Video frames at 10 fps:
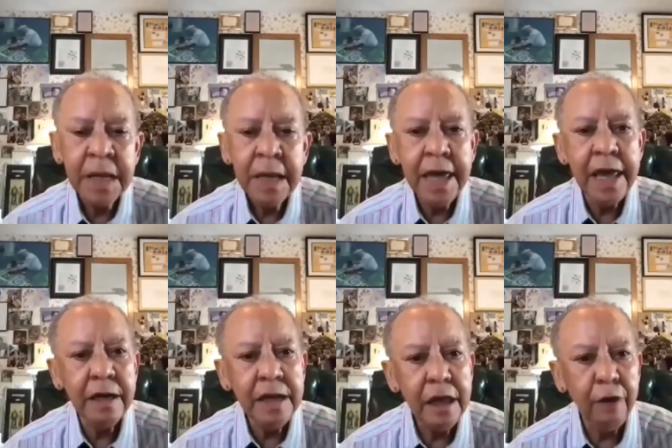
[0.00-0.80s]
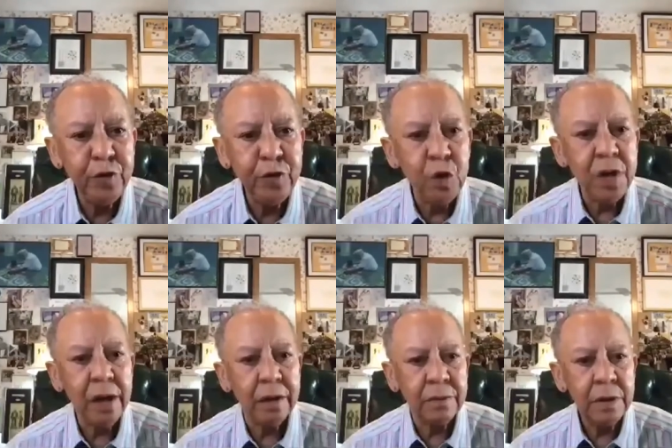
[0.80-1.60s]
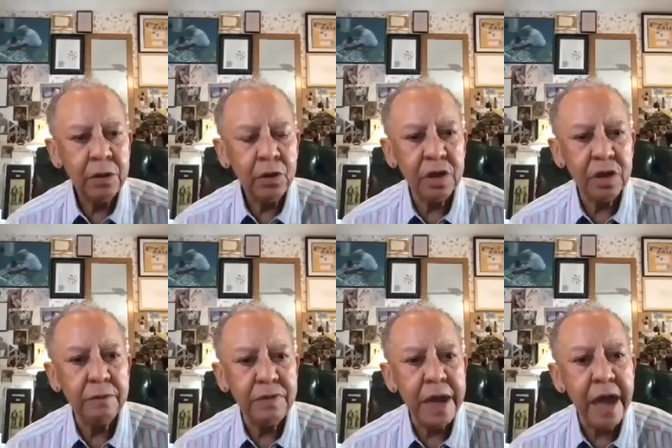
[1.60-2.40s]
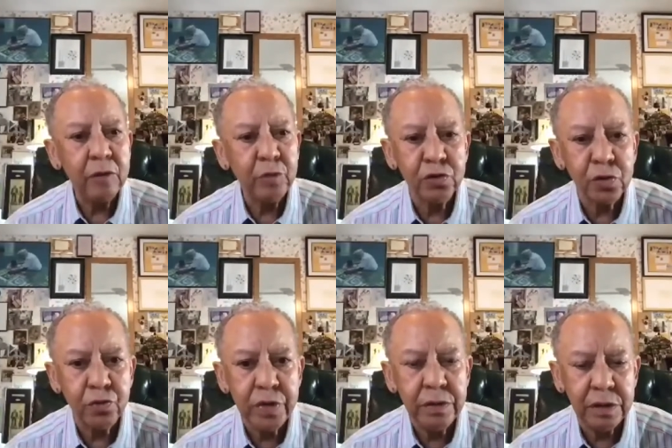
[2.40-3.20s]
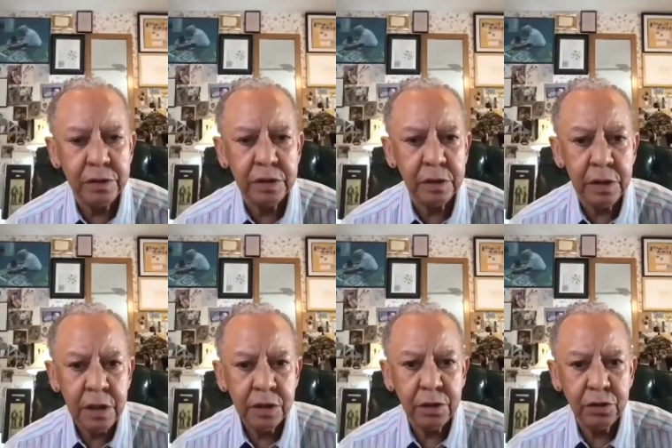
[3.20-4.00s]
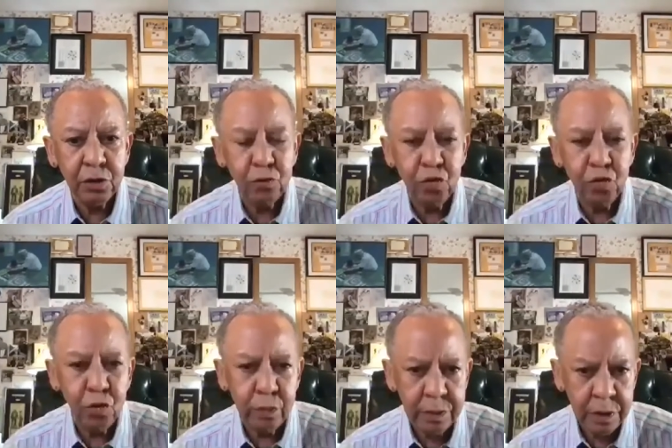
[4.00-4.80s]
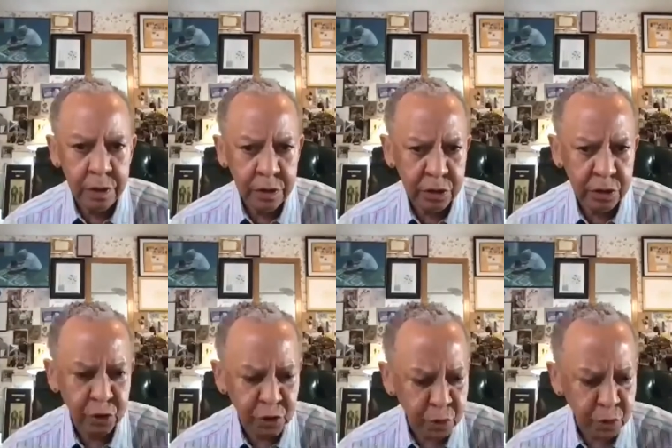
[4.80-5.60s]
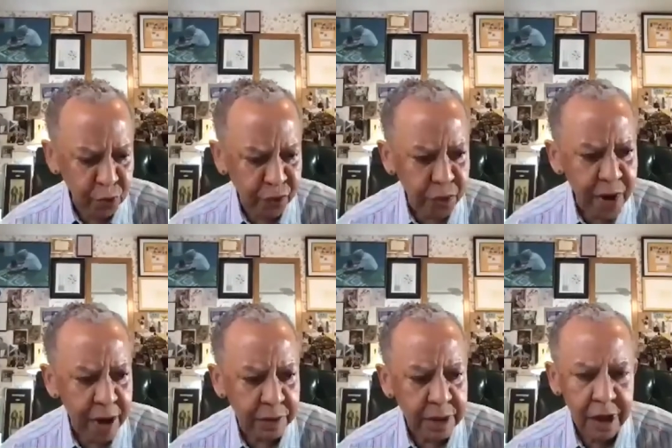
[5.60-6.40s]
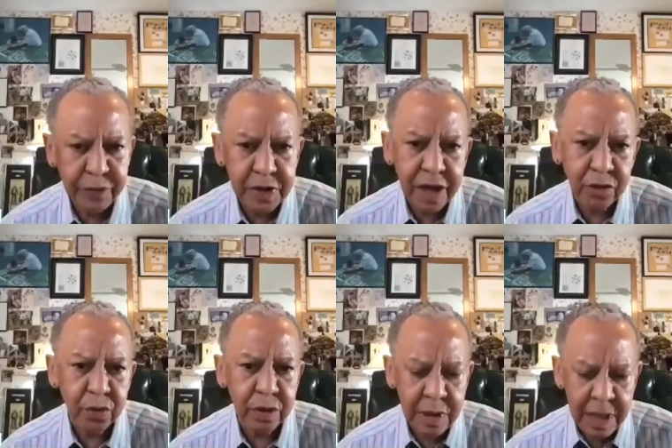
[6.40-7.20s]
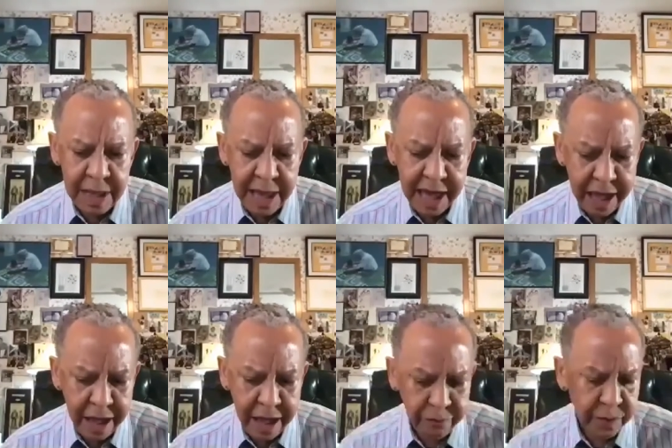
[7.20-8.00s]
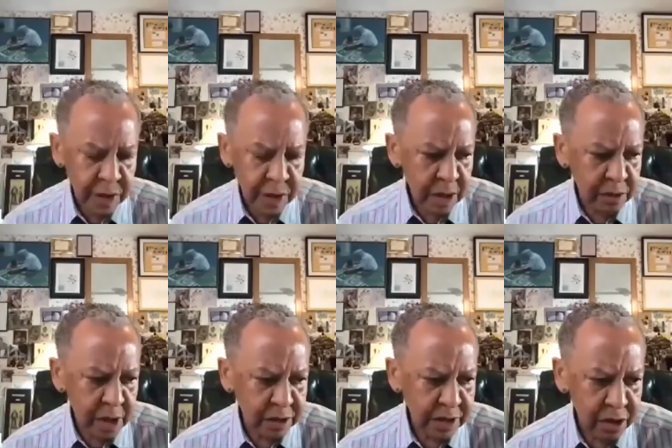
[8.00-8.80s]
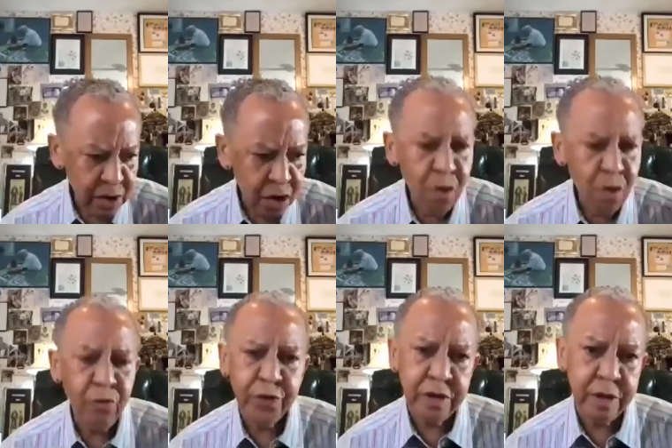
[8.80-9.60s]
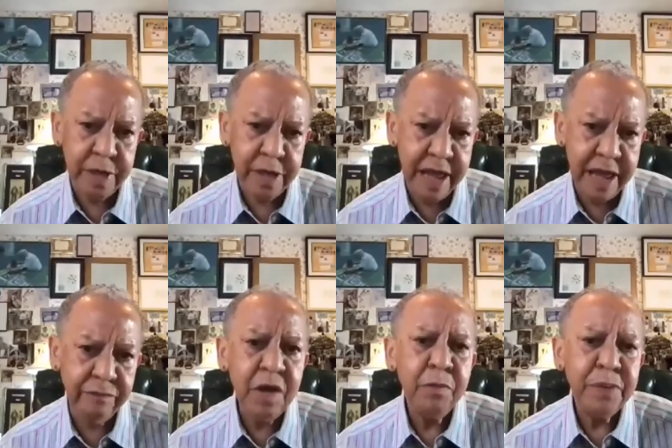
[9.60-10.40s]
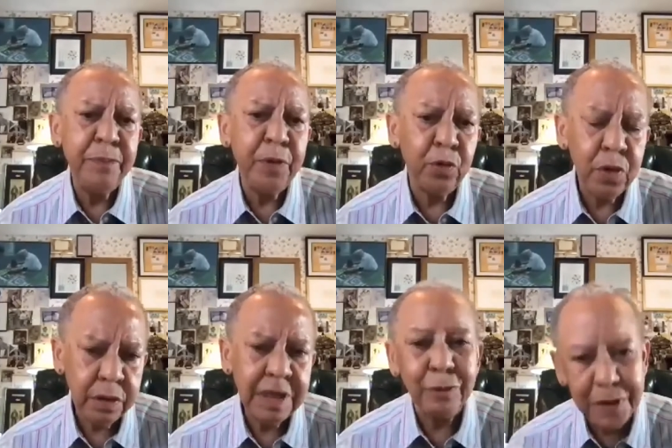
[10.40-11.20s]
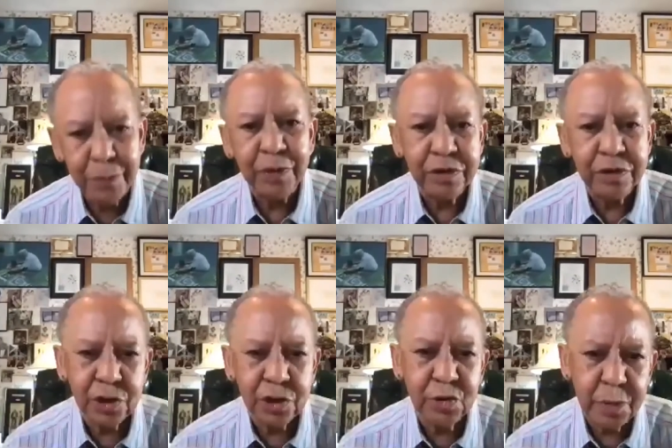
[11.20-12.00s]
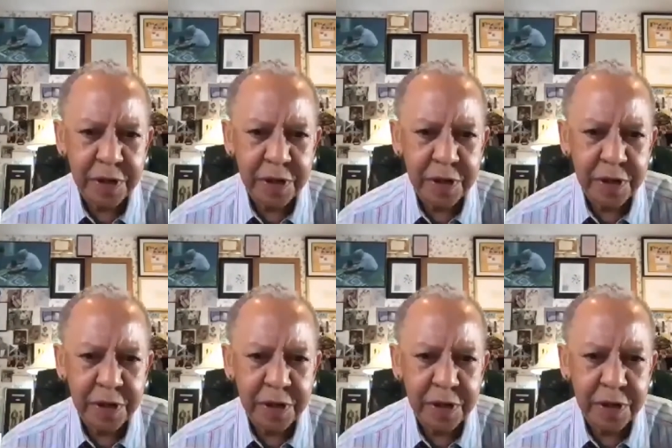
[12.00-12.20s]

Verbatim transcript: And if you're not going to give the animals the room to move around, if you're not going to have a home for them and have people, not people, excuse me, but